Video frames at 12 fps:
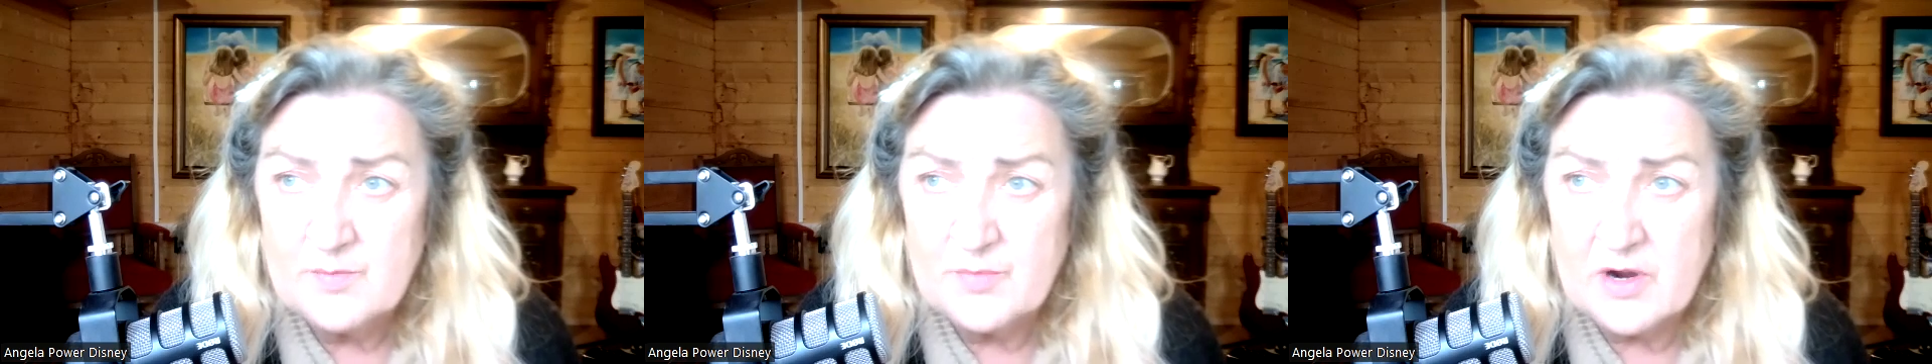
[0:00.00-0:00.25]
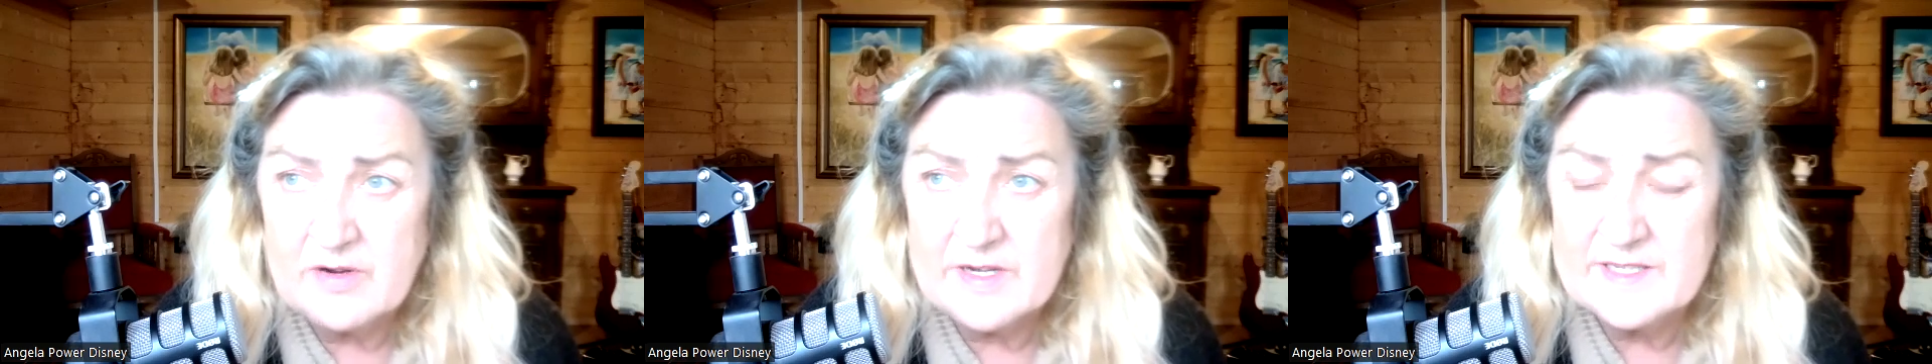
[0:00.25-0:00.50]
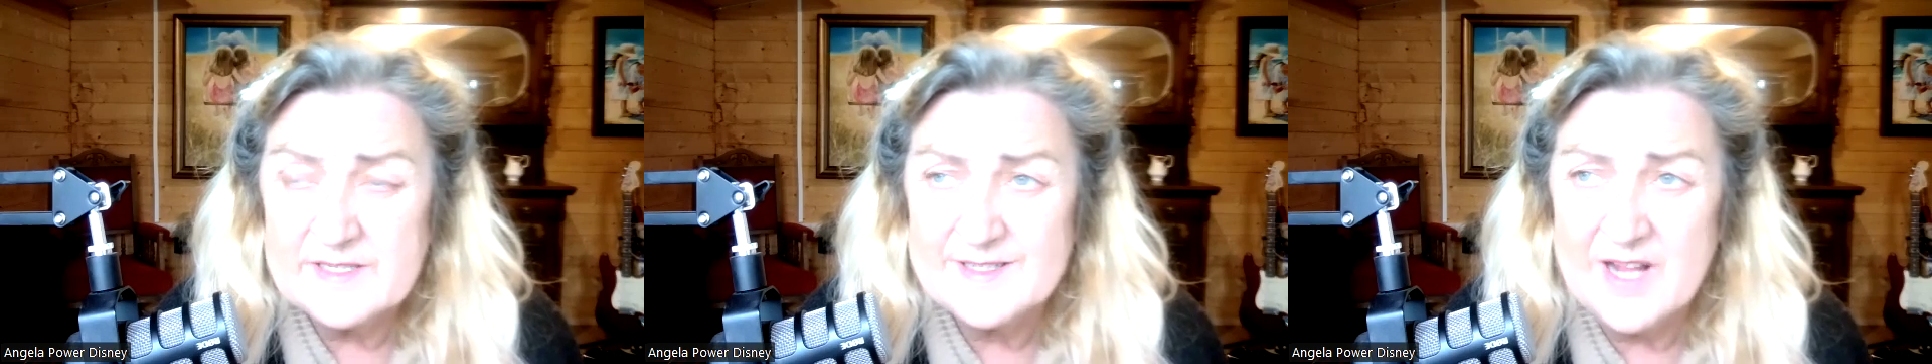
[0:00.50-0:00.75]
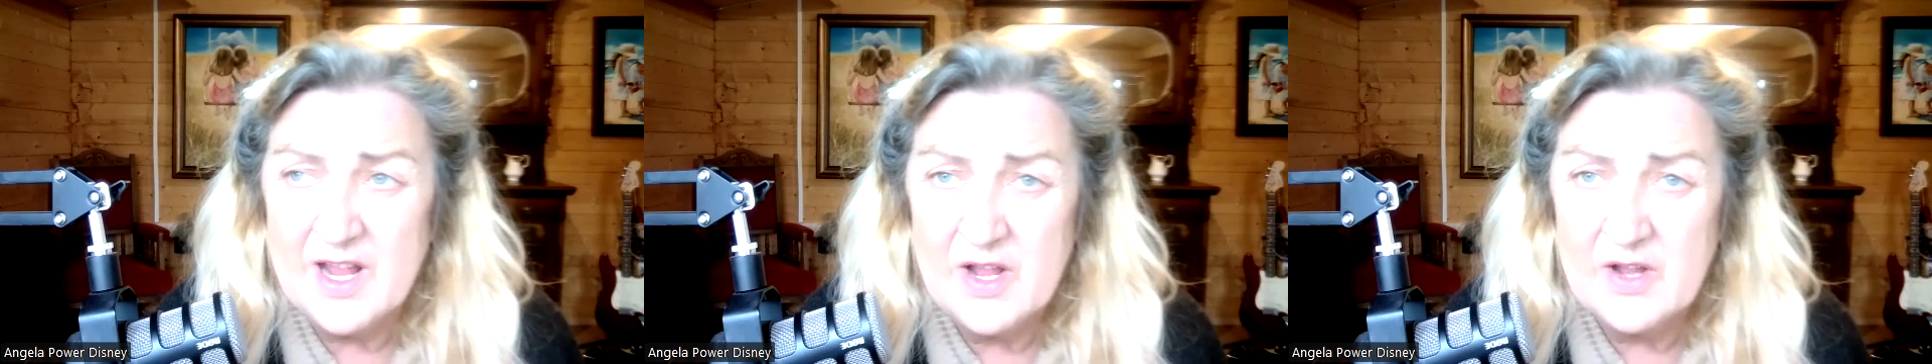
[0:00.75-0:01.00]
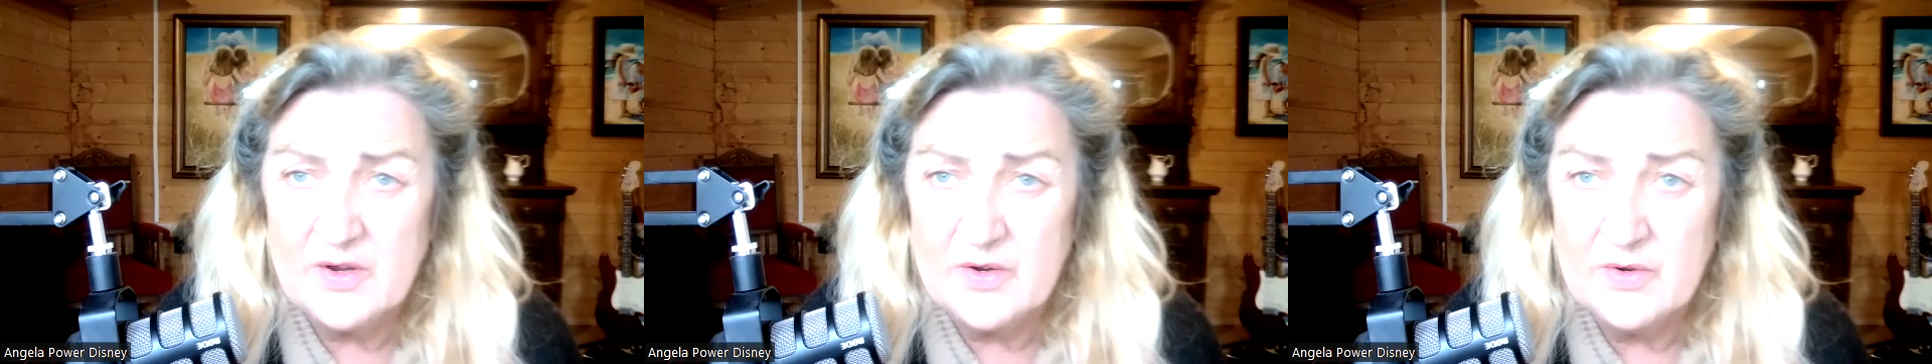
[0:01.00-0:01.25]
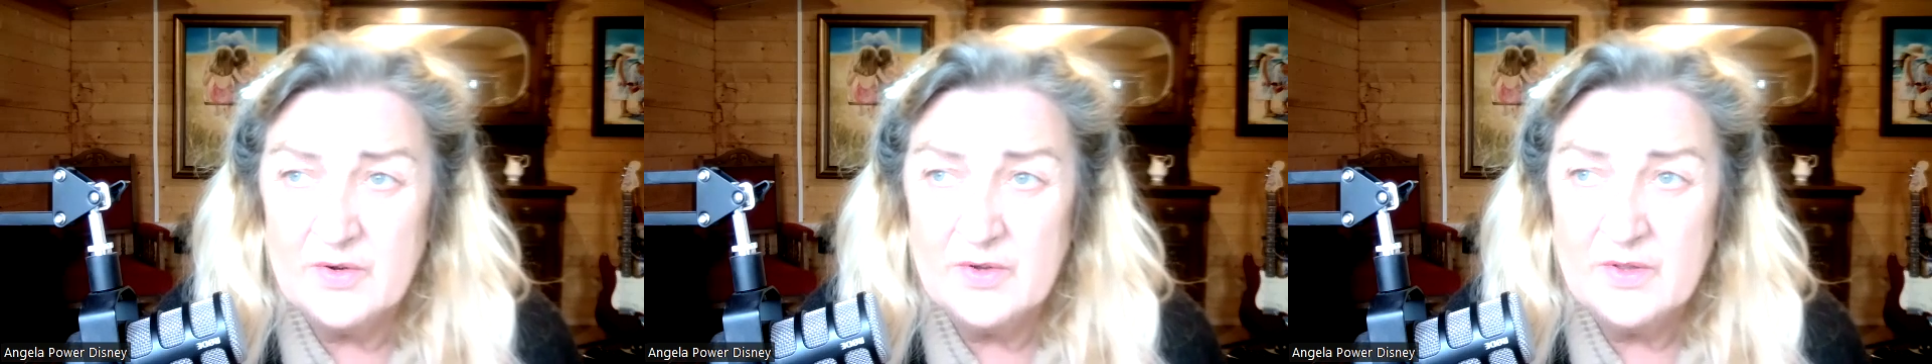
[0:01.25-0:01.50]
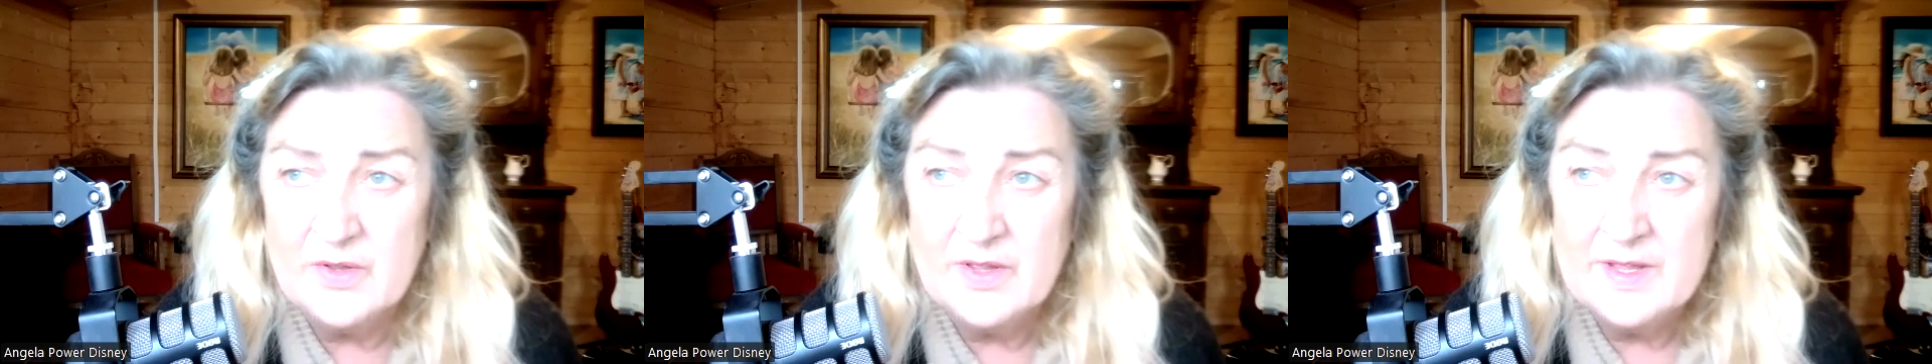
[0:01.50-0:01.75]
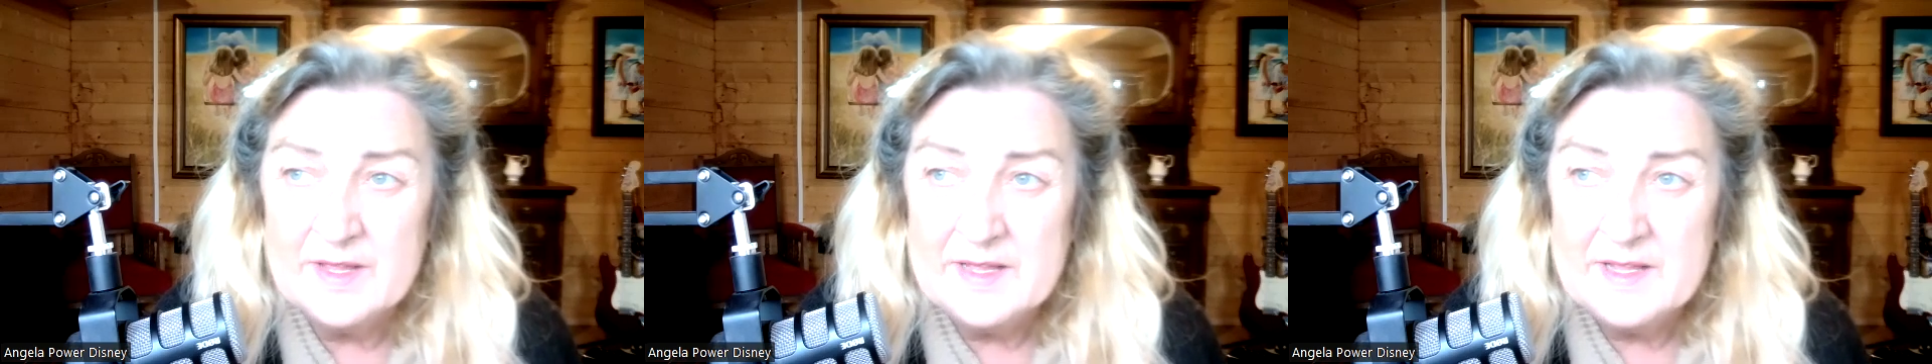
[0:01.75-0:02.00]
broke his toe.
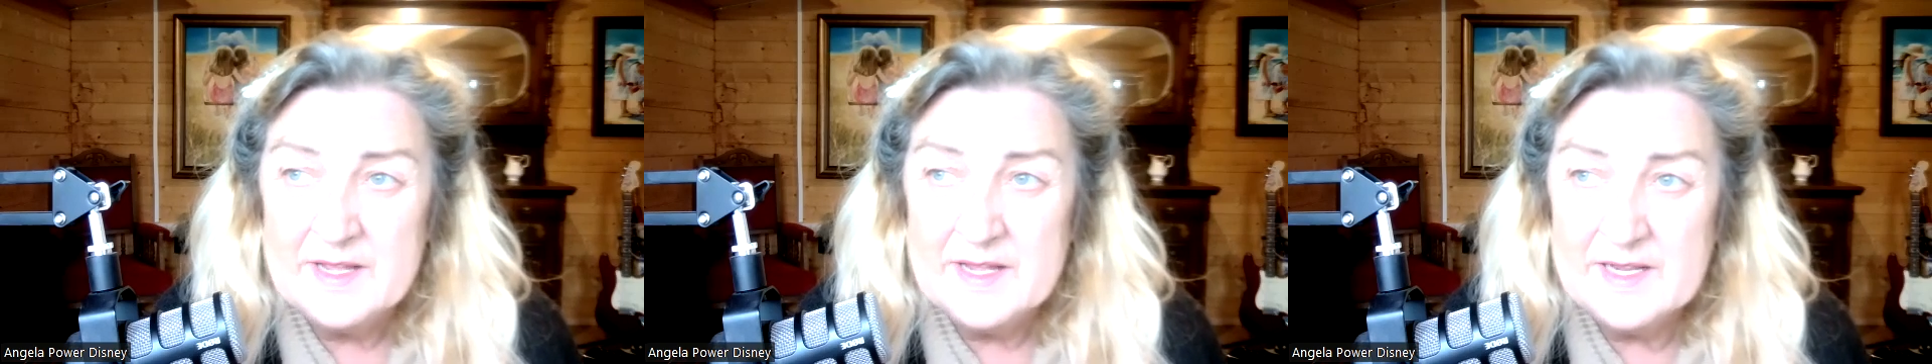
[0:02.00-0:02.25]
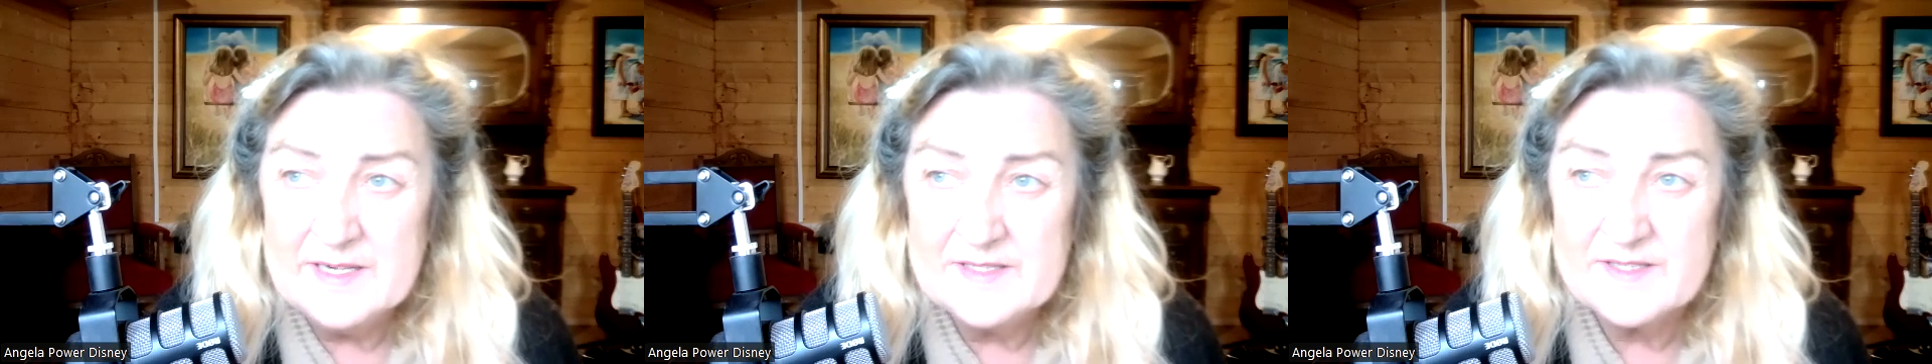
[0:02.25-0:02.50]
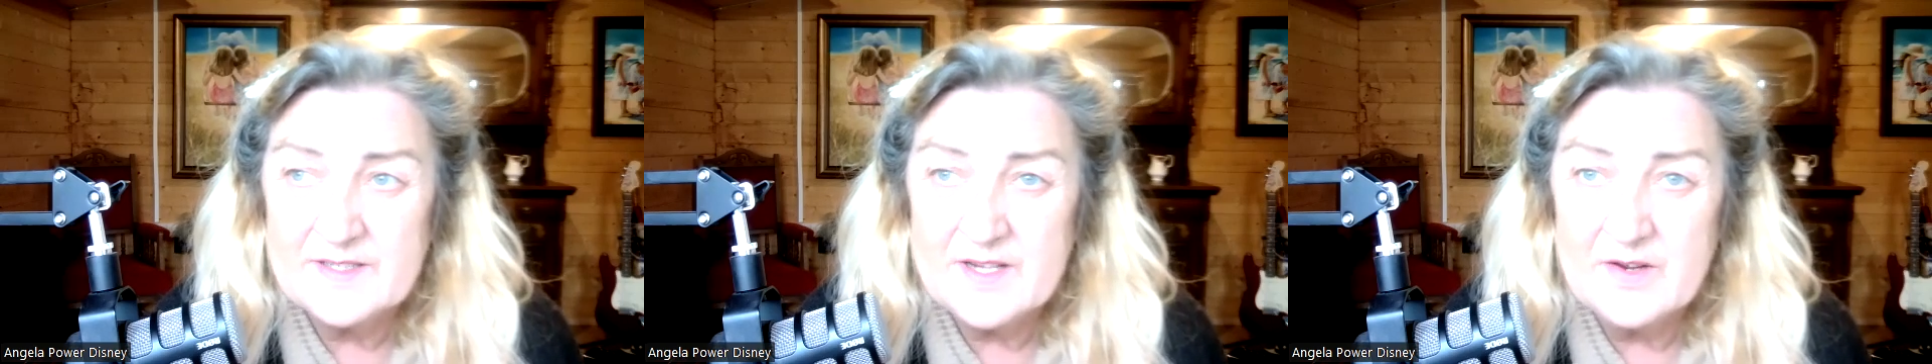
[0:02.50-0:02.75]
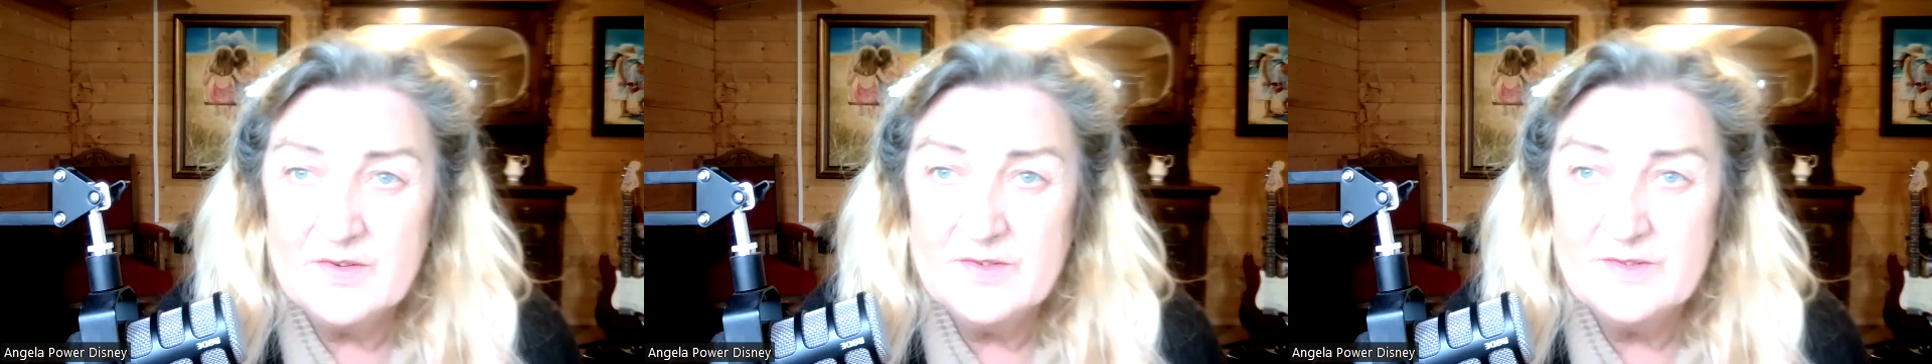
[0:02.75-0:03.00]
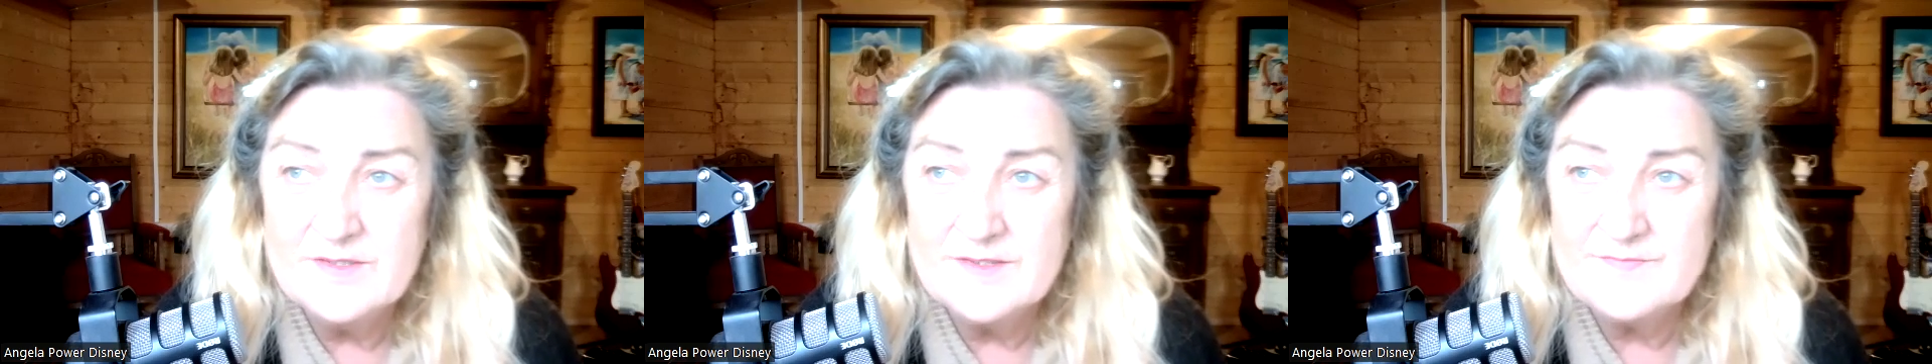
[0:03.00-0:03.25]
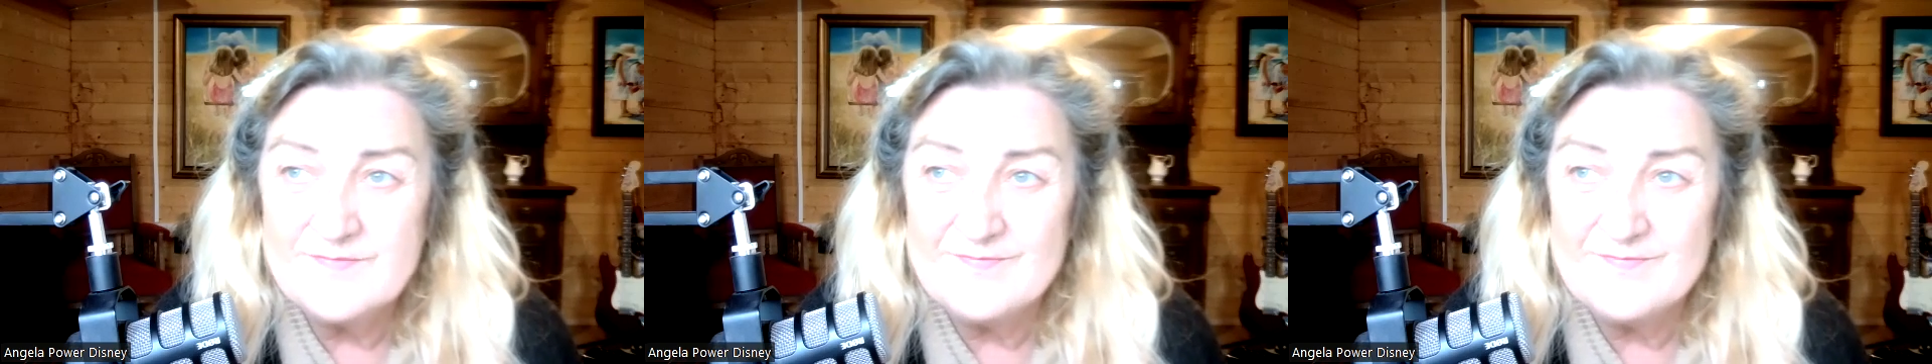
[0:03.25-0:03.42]
And so